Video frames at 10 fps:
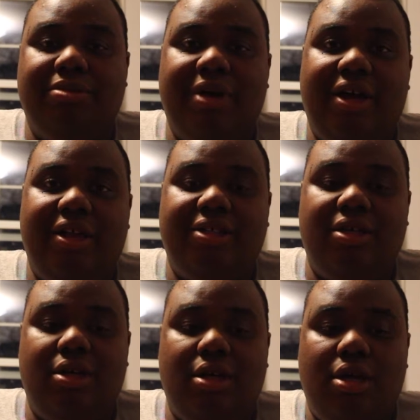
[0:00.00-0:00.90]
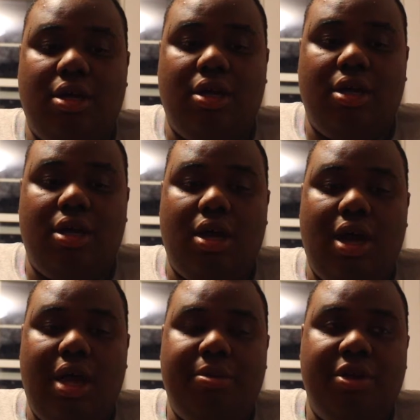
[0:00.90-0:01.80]
about it.
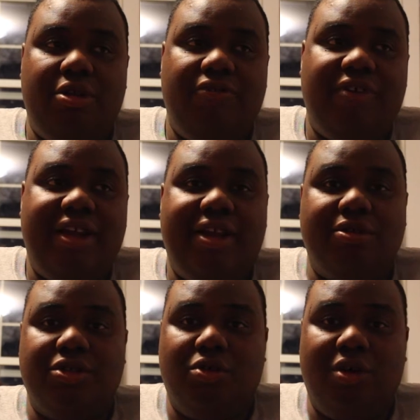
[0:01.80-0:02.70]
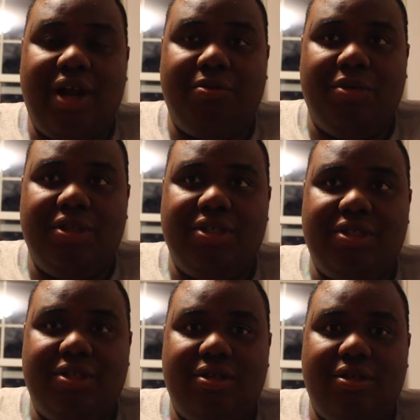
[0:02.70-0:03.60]
You find out Zordon was